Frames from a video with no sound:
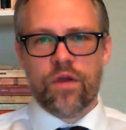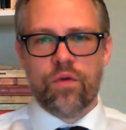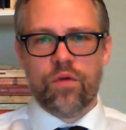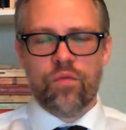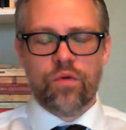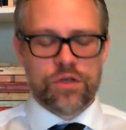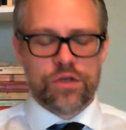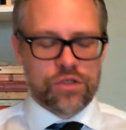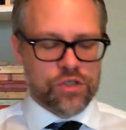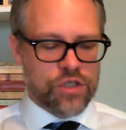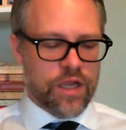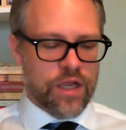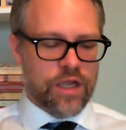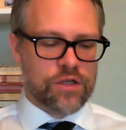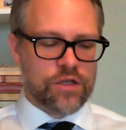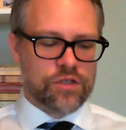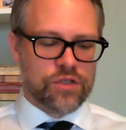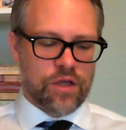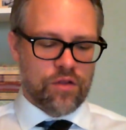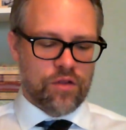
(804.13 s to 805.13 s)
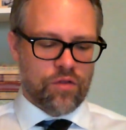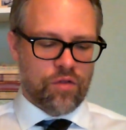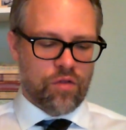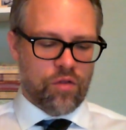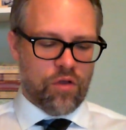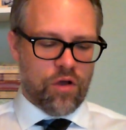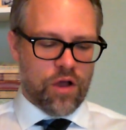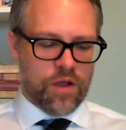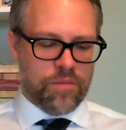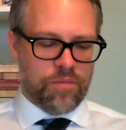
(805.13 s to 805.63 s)
It wouldn't change, as
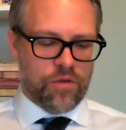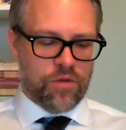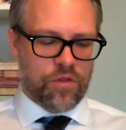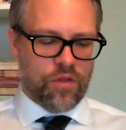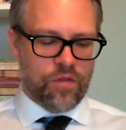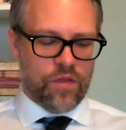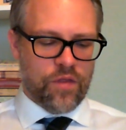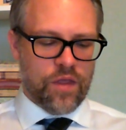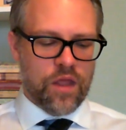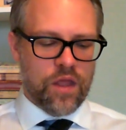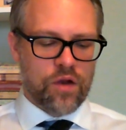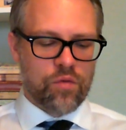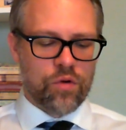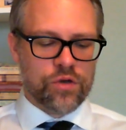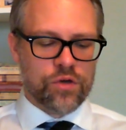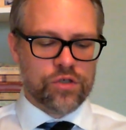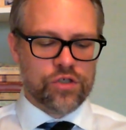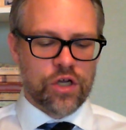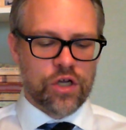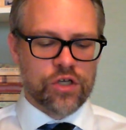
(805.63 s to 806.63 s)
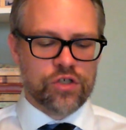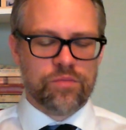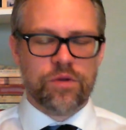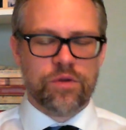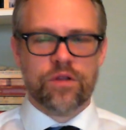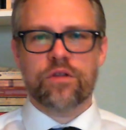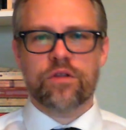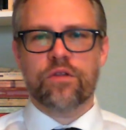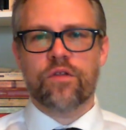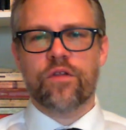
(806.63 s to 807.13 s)
Locke puts it, the inward
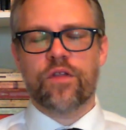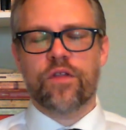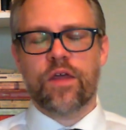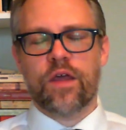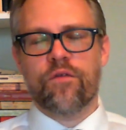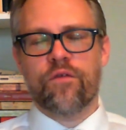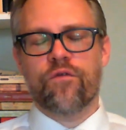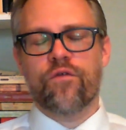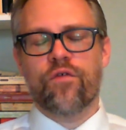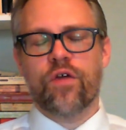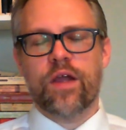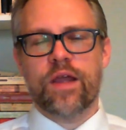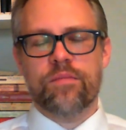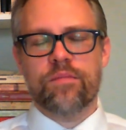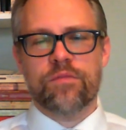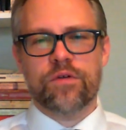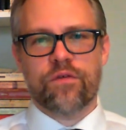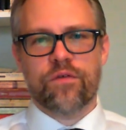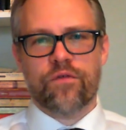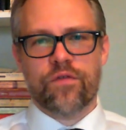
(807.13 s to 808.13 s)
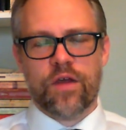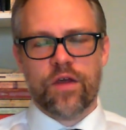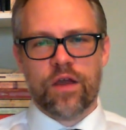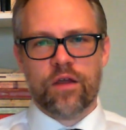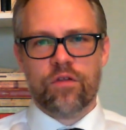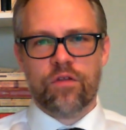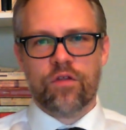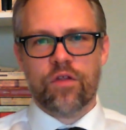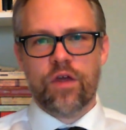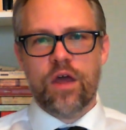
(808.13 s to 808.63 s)
judgment that they have framed of
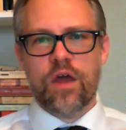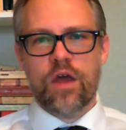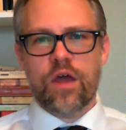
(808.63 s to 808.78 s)
things.